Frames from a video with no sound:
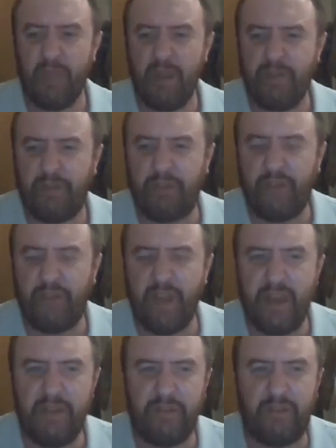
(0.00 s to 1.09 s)
It
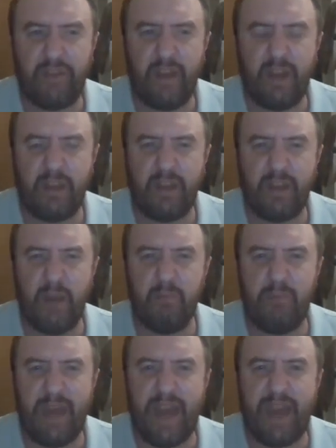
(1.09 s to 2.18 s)
says, come
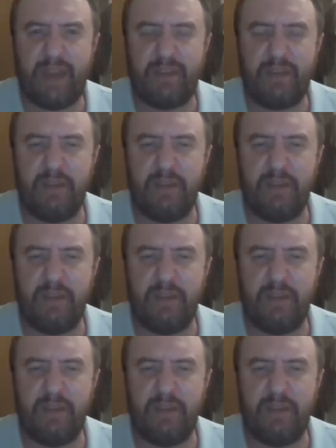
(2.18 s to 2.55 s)
back,